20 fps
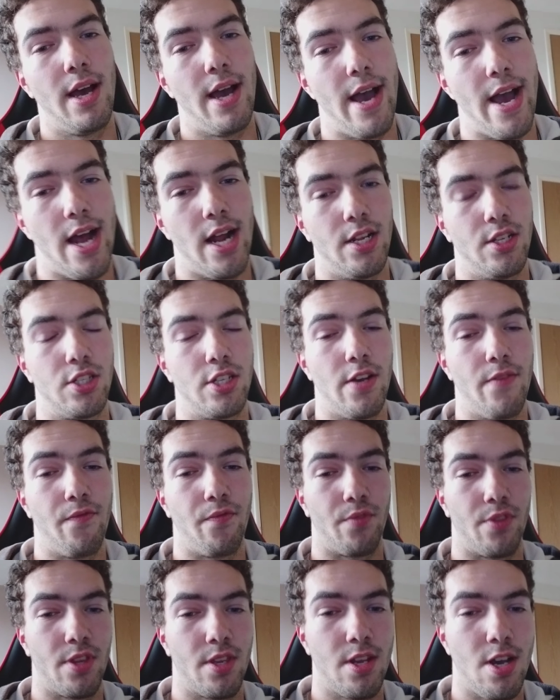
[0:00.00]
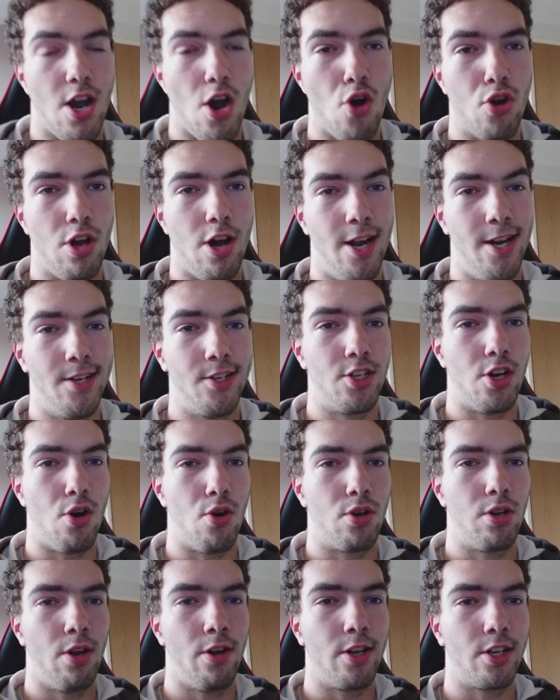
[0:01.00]
And
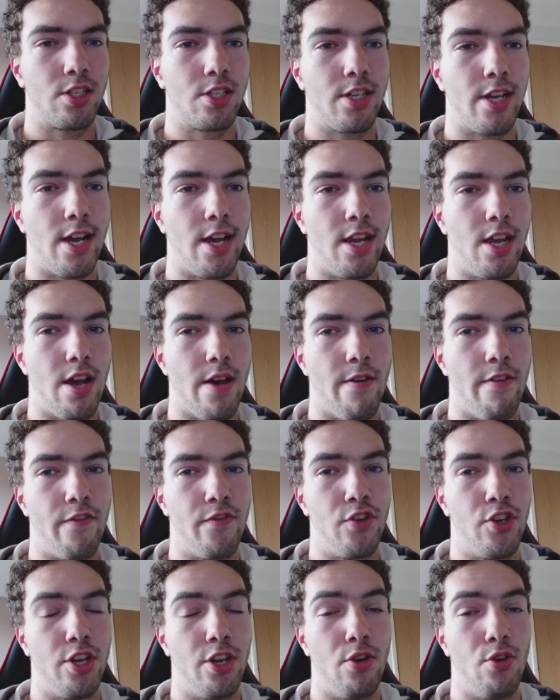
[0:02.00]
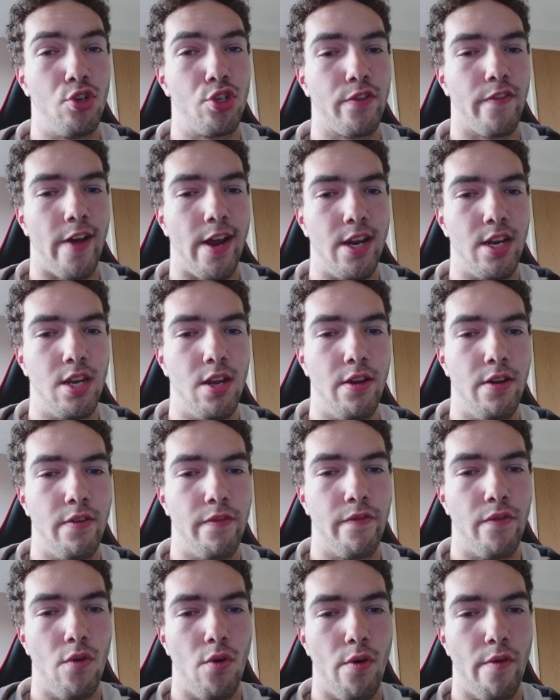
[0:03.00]
I'd like to say a huge thank you
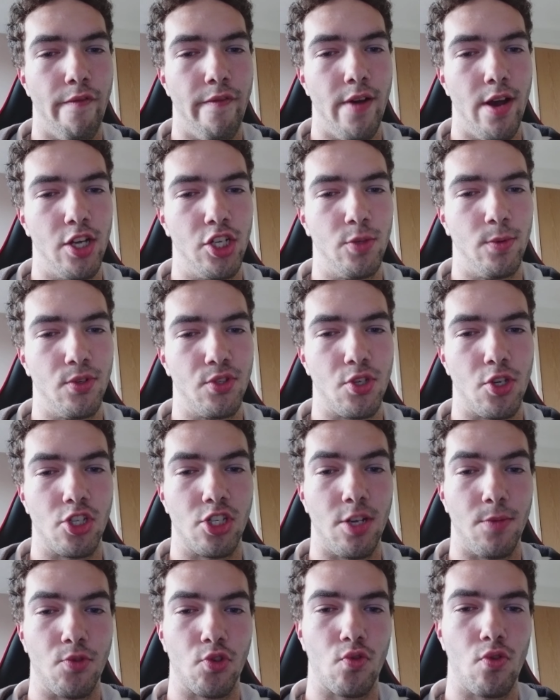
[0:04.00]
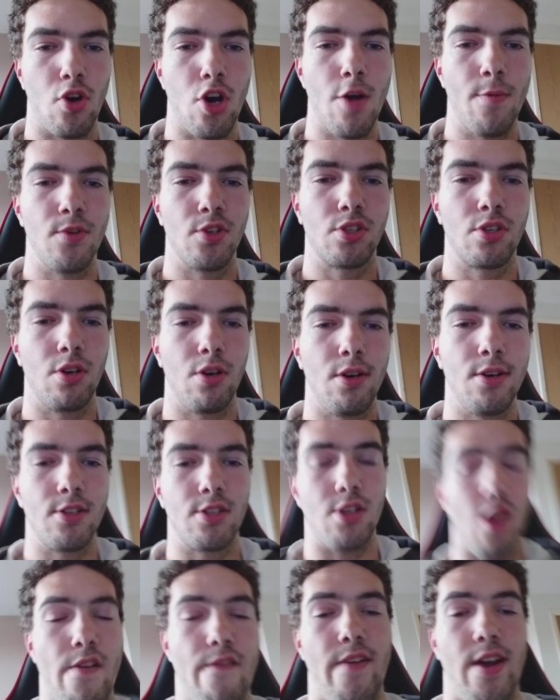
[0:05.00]
for 31 subscribers, guys,
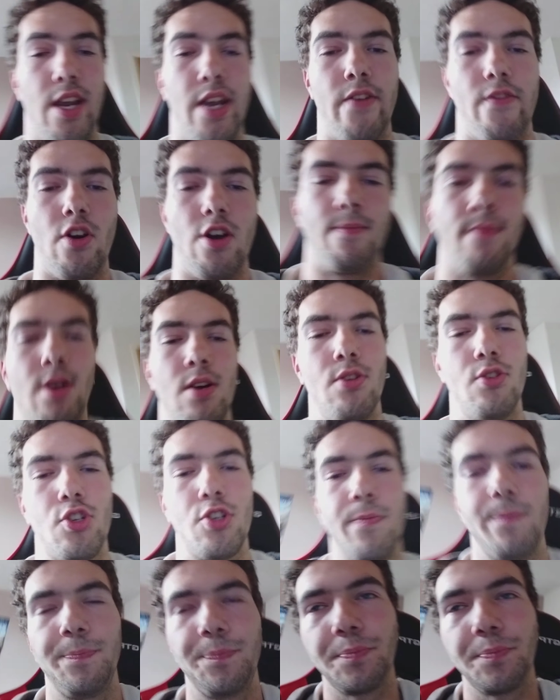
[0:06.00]
so thank you very much.